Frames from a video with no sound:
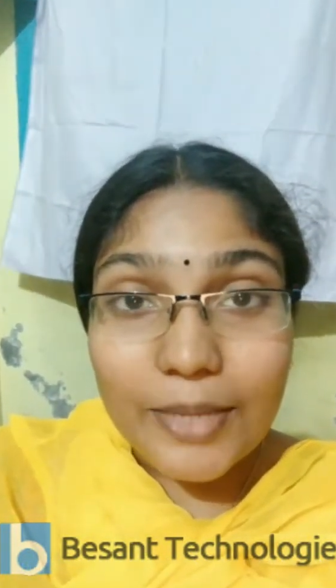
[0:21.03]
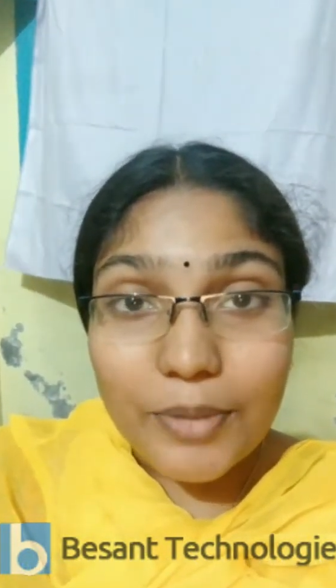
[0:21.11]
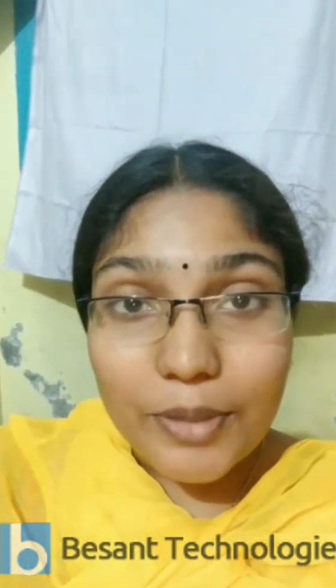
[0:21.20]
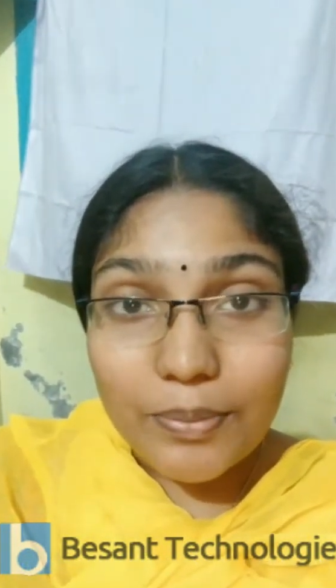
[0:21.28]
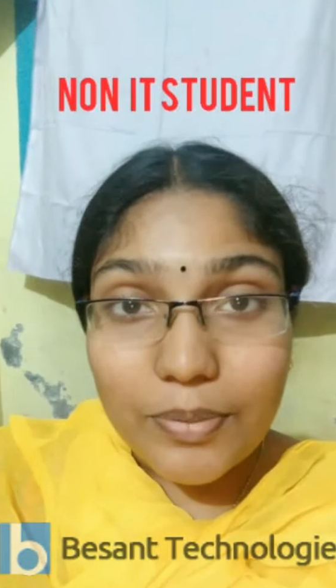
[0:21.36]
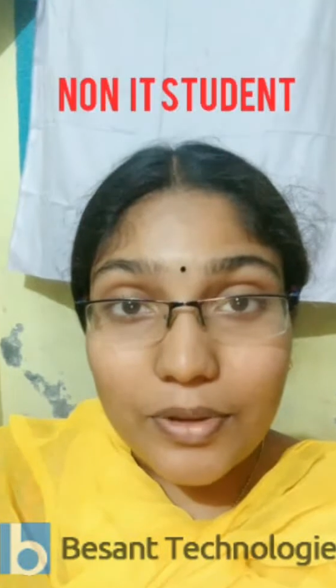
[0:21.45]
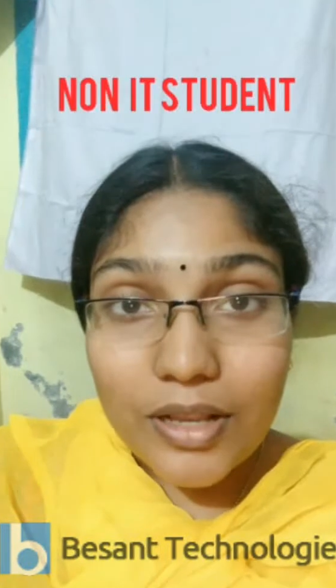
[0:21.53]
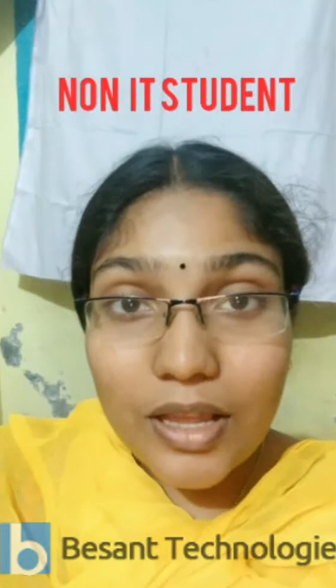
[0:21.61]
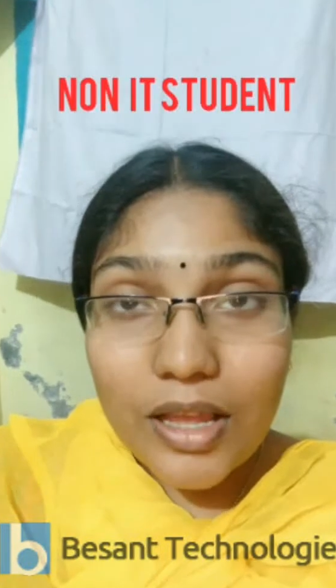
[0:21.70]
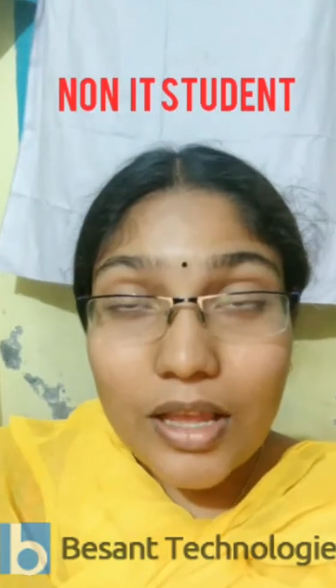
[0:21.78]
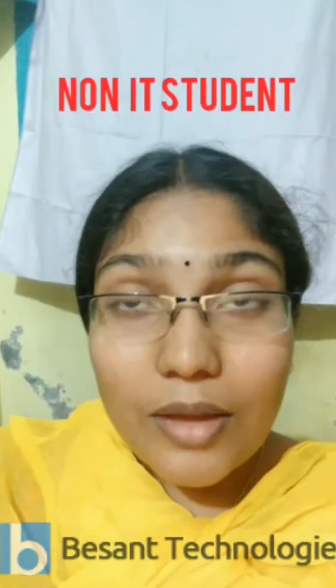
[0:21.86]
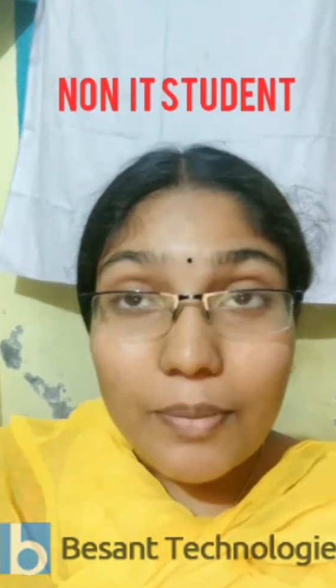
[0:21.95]
people
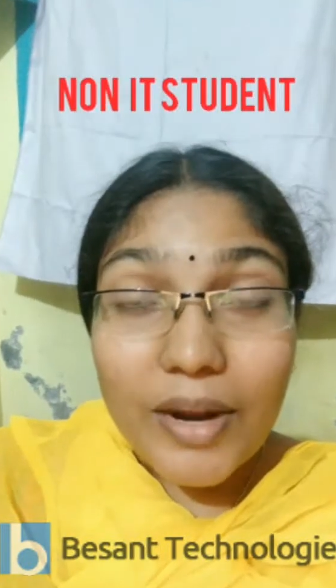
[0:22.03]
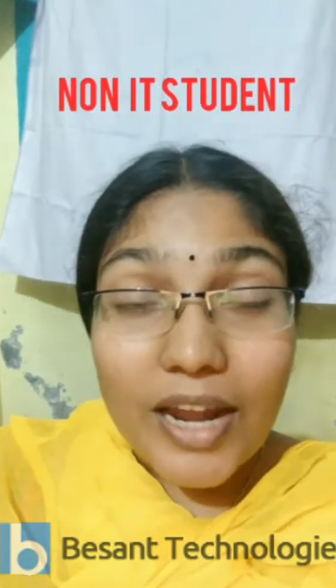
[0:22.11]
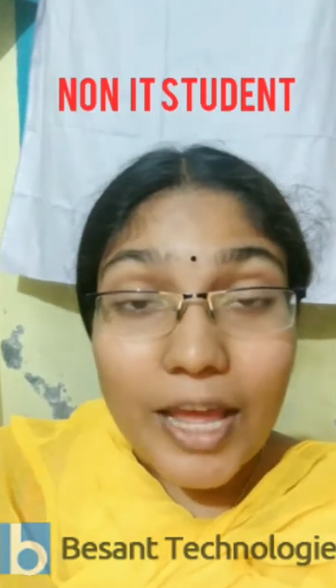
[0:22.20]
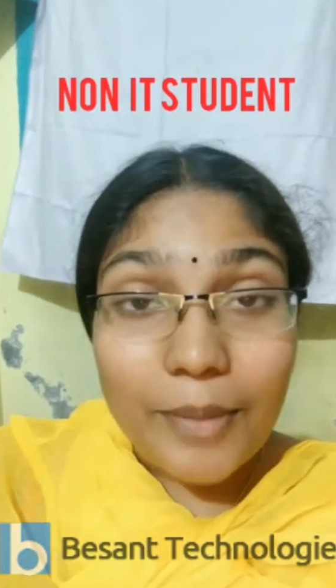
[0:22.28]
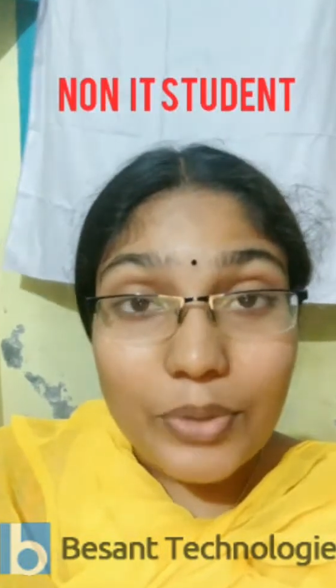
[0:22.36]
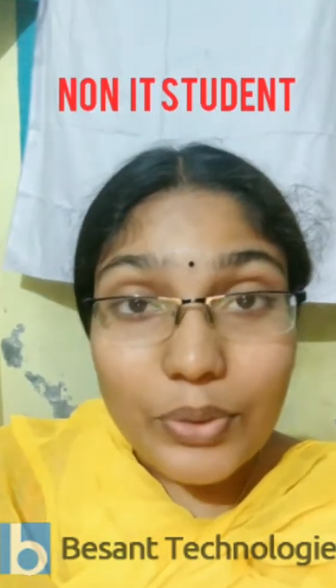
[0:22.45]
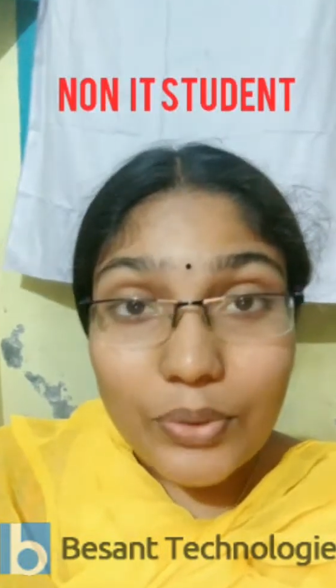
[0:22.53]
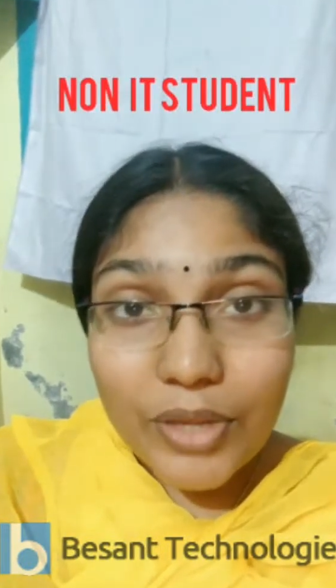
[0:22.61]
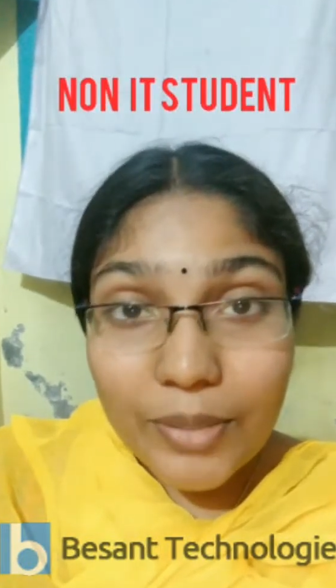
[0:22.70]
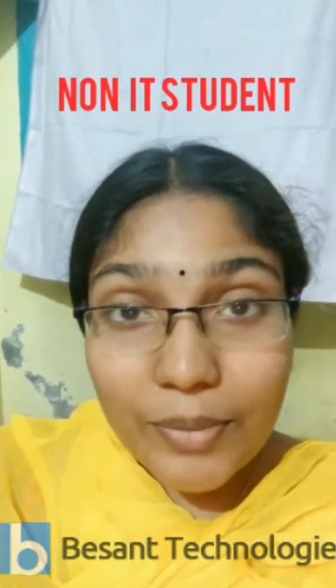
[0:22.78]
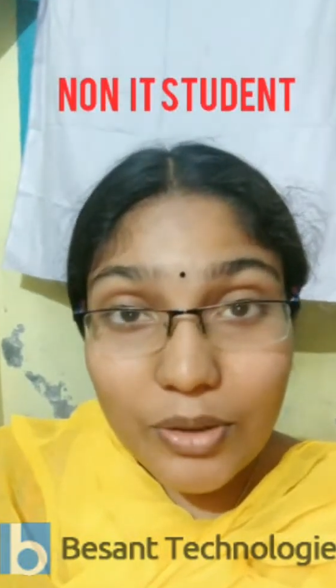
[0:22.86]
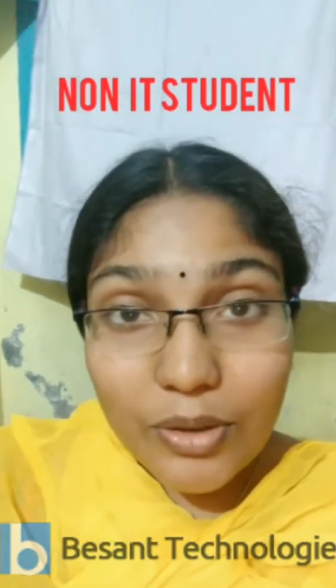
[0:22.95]
but I'm
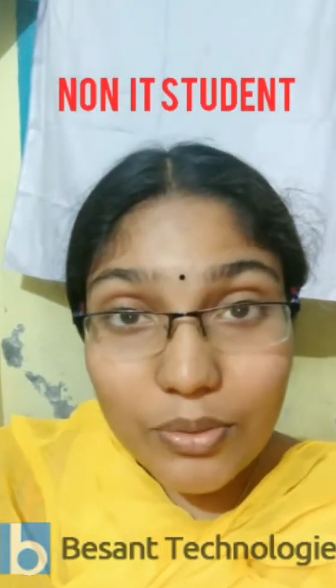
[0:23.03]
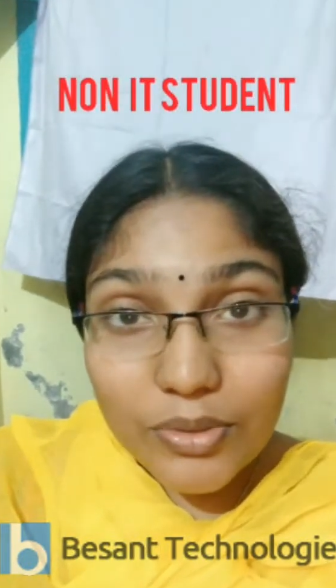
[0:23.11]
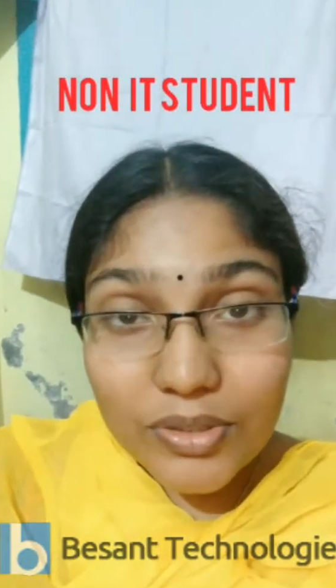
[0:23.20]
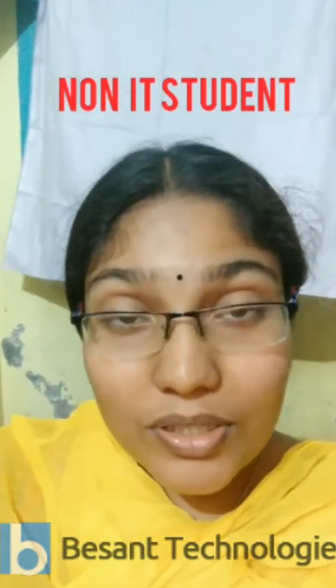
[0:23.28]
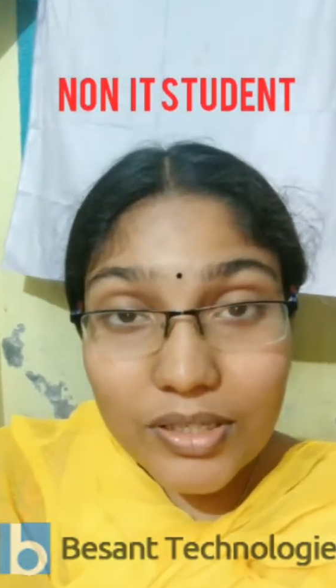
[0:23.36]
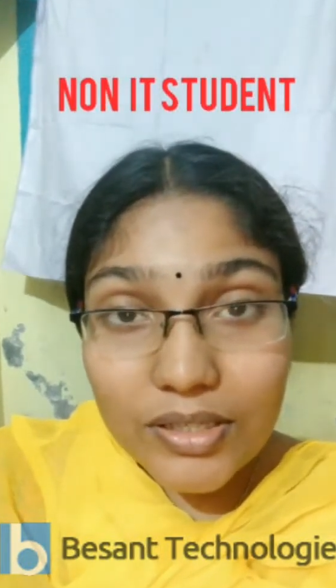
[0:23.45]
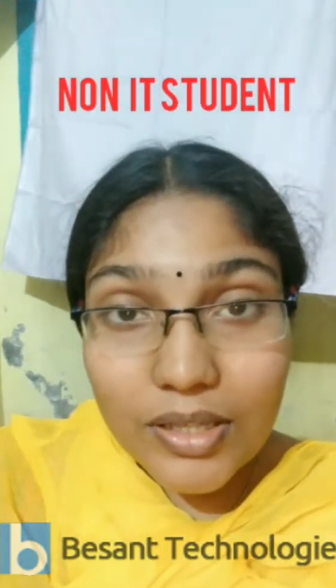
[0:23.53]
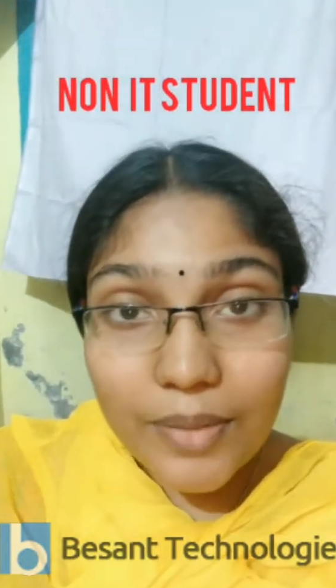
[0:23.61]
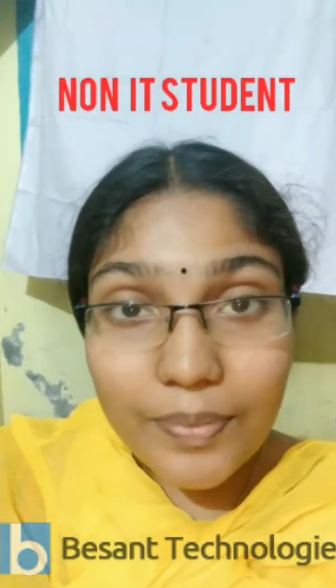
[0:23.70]
doing my courses